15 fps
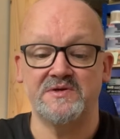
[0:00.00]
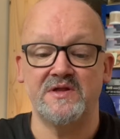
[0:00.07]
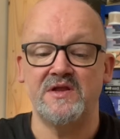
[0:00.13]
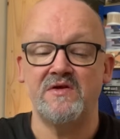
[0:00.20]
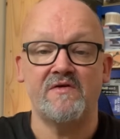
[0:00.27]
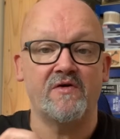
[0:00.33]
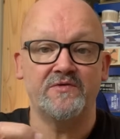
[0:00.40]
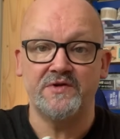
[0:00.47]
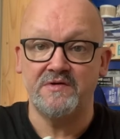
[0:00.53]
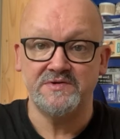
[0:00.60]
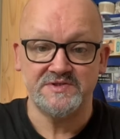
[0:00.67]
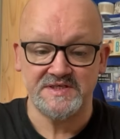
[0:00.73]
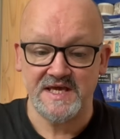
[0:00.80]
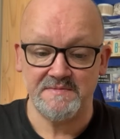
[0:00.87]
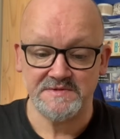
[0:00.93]
and you've got no
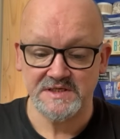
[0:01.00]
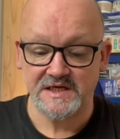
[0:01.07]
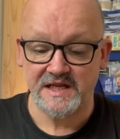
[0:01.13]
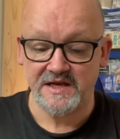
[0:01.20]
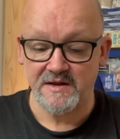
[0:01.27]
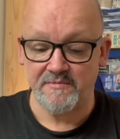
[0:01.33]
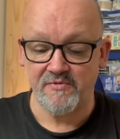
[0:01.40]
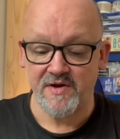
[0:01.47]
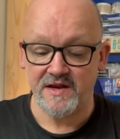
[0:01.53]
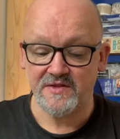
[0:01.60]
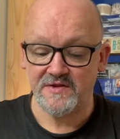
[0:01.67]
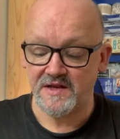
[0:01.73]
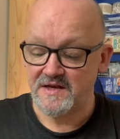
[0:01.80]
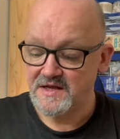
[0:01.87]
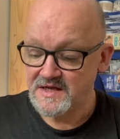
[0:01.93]
seam to clean up or
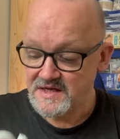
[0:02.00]
anything.